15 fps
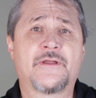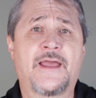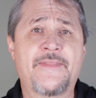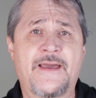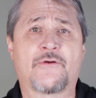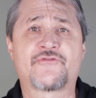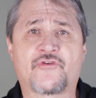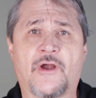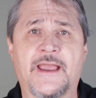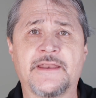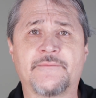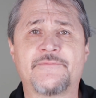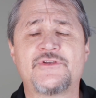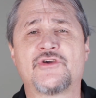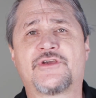And that was great.
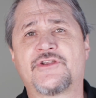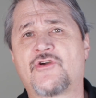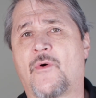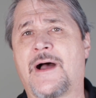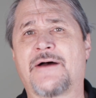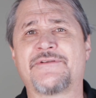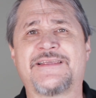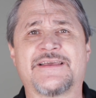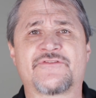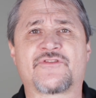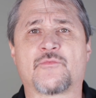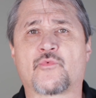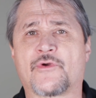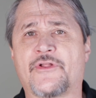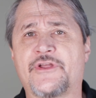You could go out and get
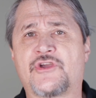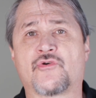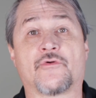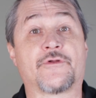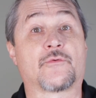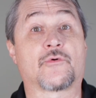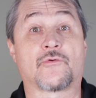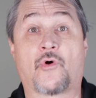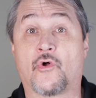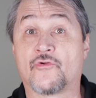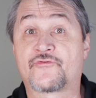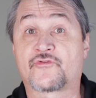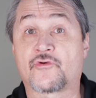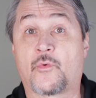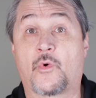some really cool, they were
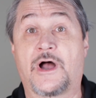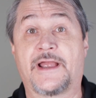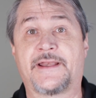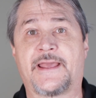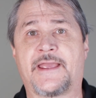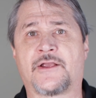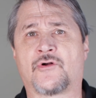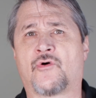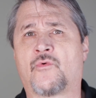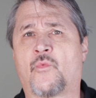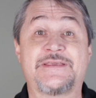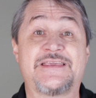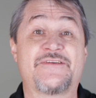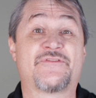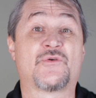ultra wide angle,
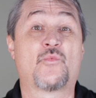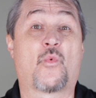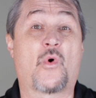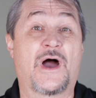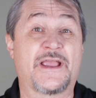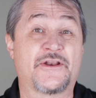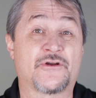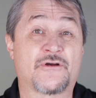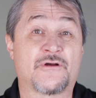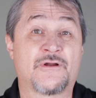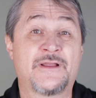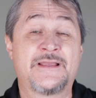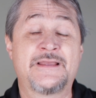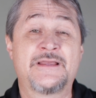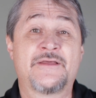even
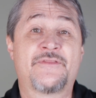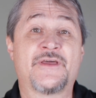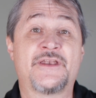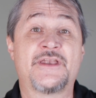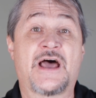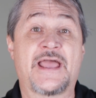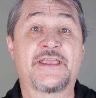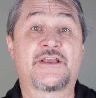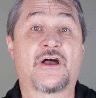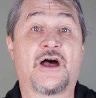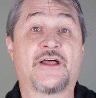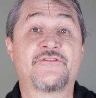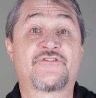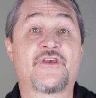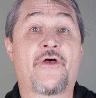wider than
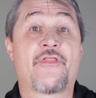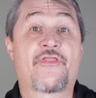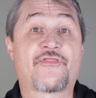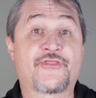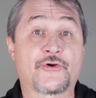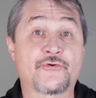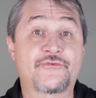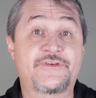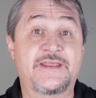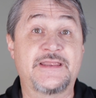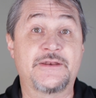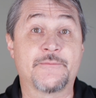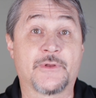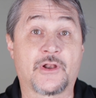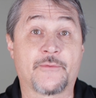Nikon's
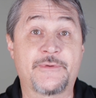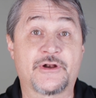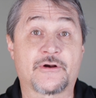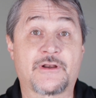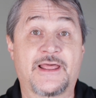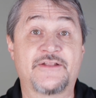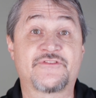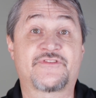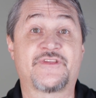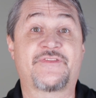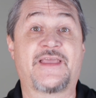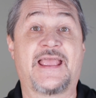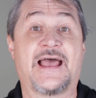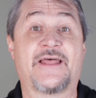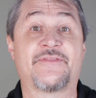13 millimeter lens that
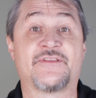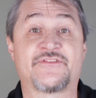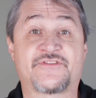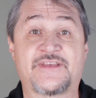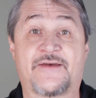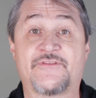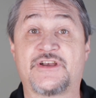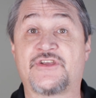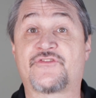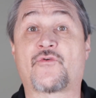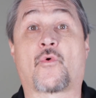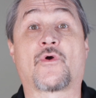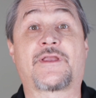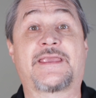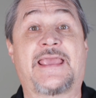they had in the 70s
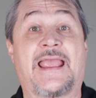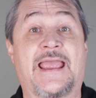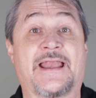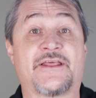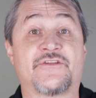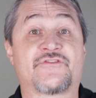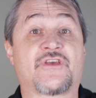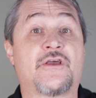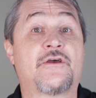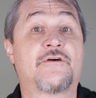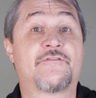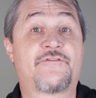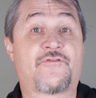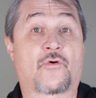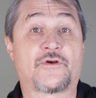or Canon's
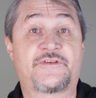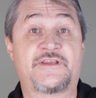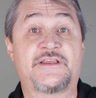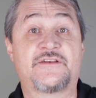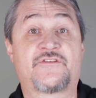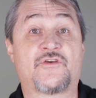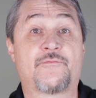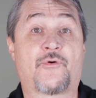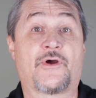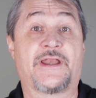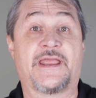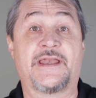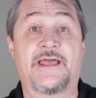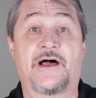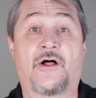14
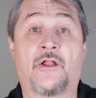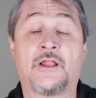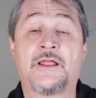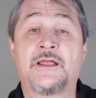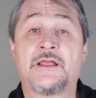2.8L.